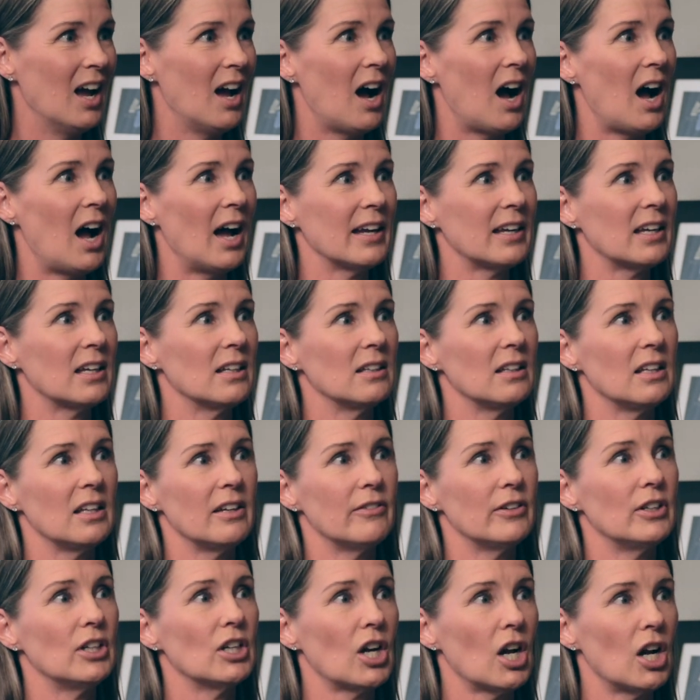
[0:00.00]
I can live
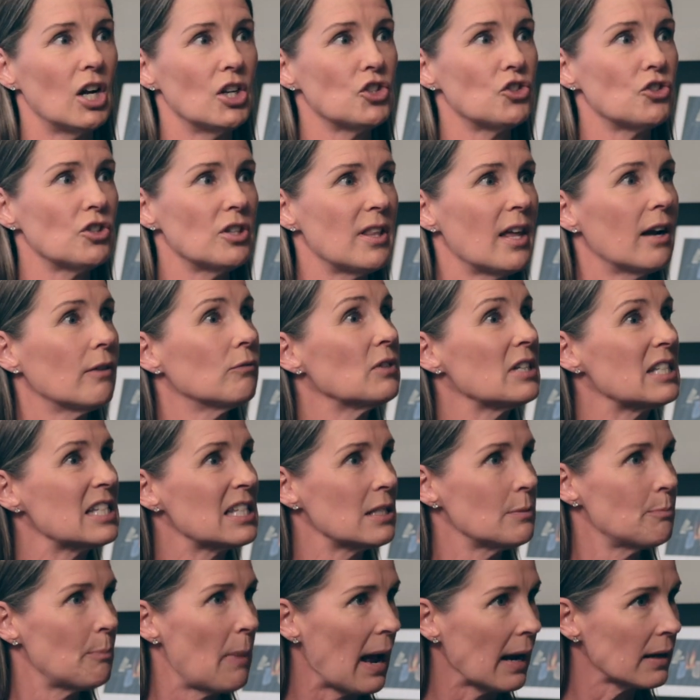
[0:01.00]
in a country that
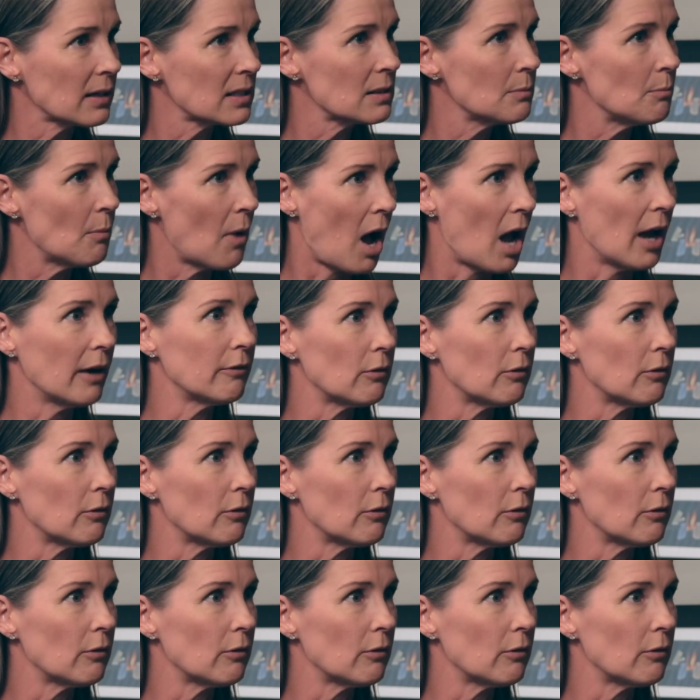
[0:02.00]
respects my